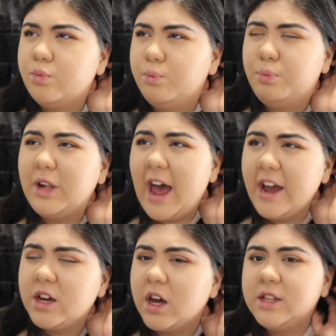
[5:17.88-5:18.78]

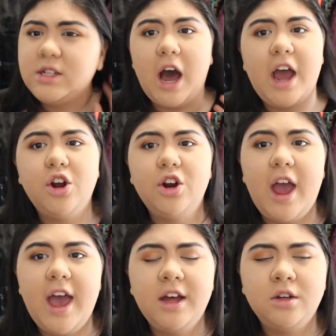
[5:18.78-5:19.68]
black attire
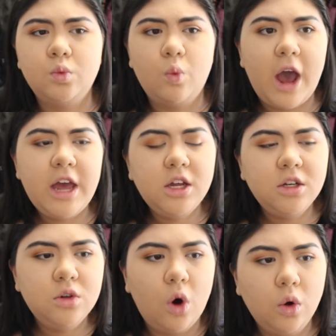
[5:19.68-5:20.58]
and white
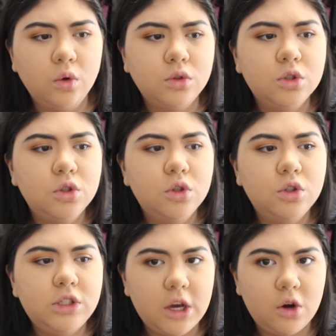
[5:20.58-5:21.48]
and gold
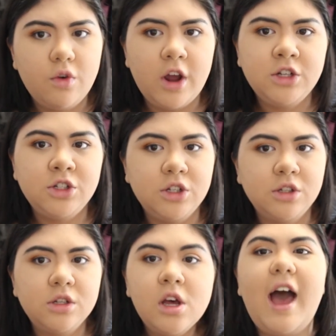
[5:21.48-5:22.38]

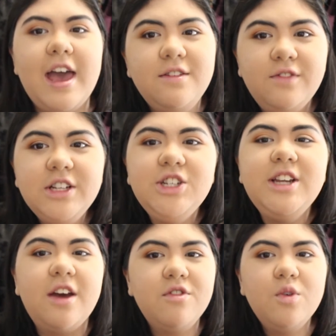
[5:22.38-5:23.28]
decorations. I
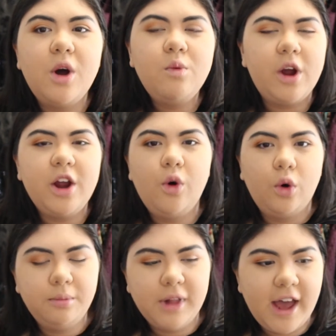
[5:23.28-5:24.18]
envisioned everyone wearing
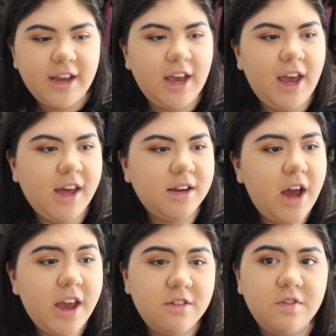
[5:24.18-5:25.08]
all black, and
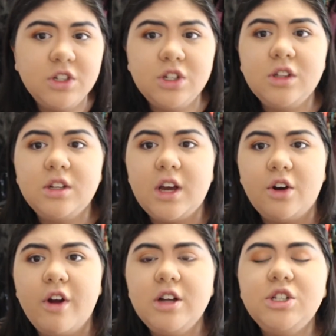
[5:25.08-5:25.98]
I envisioned the
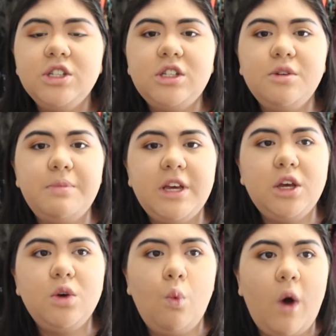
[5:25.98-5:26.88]
decorations to
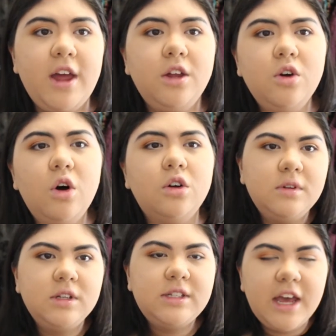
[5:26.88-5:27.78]
be white and gold.
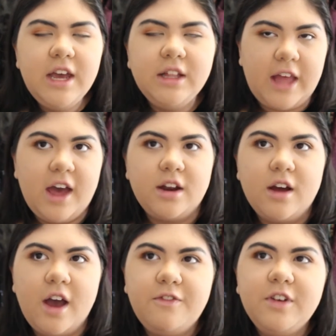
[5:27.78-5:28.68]
Saying that,
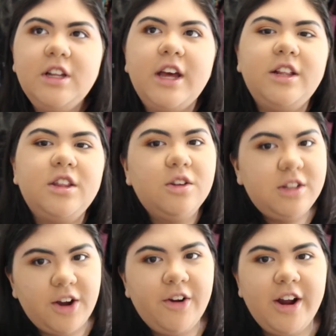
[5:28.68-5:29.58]
I feel like the
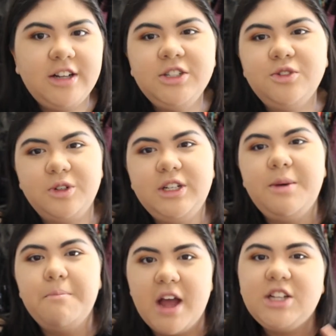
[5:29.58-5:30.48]
decorations
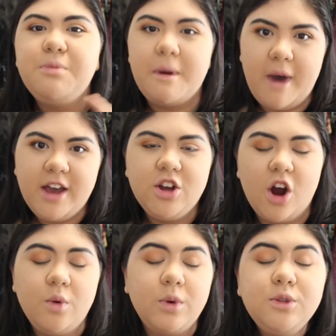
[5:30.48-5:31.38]
really matched my
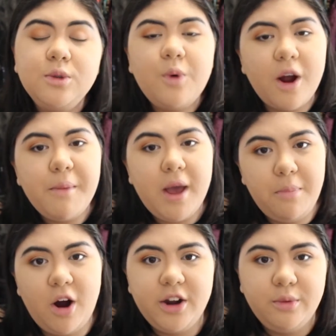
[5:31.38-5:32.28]
backyard, which was where my
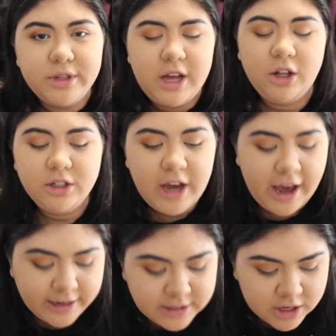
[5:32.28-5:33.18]
party was held
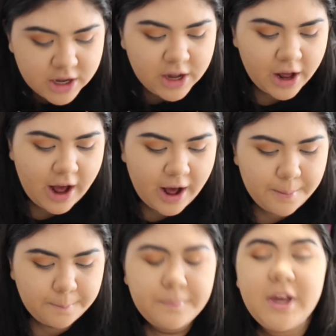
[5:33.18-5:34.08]
at.
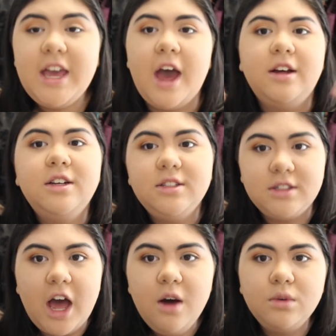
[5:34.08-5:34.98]
But yeah,
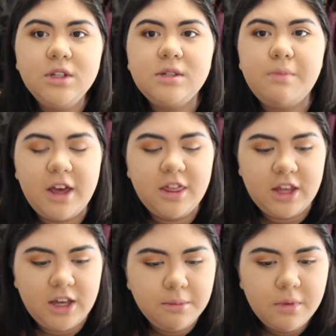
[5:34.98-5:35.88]
that was my
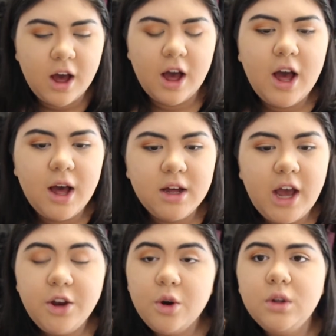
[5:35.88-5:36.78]
theme.
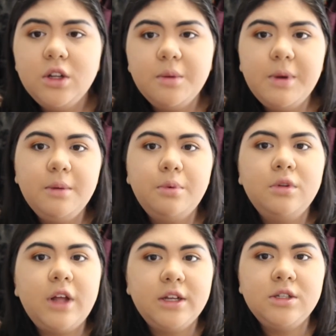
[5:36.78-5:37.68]
I know a lot of
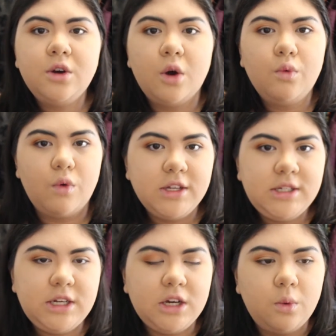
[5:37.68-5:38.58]
people like to go
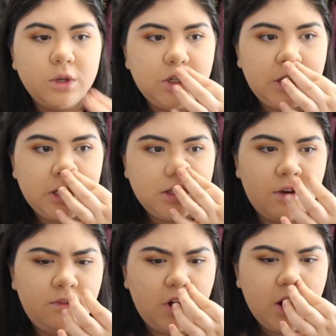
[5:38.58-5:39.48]
rustic, which is
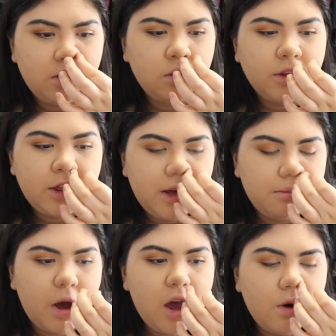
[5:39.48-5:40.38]
a very cool
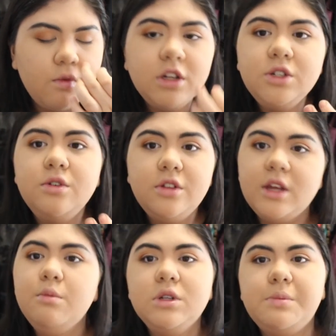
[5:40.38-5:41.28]
theme. My original
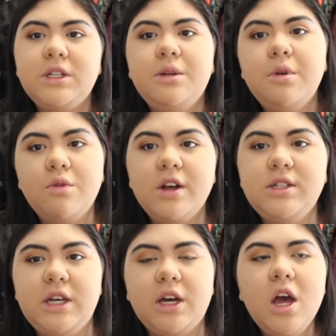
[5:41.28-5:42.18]
theme was meant to be
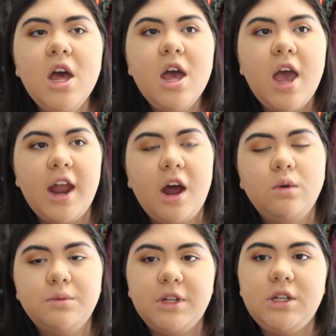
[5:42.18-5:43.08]
rustic, and I
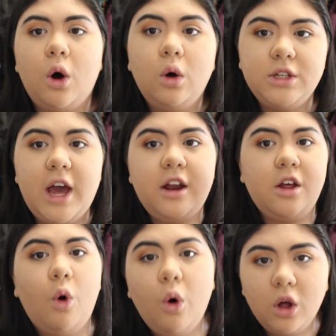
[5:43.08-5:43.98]
was meant to hold it at a
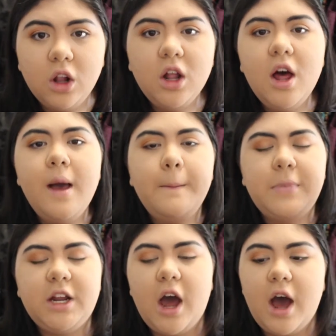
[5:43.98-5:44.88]
hall,
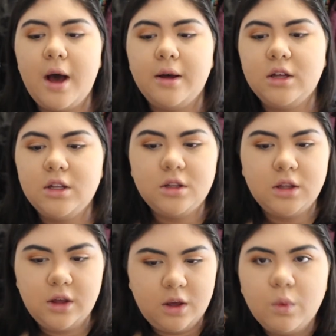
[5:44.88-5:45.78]
but
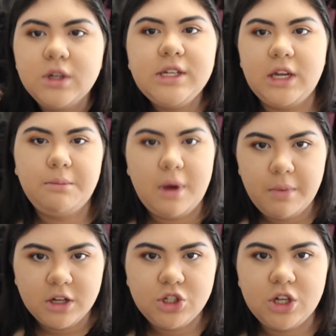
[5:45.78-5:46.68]
it wasn't in my
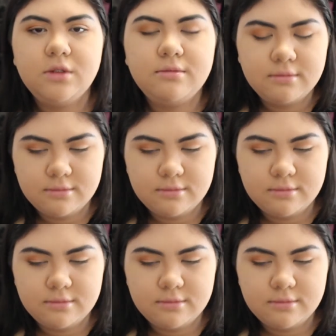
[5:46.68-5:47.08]
budget,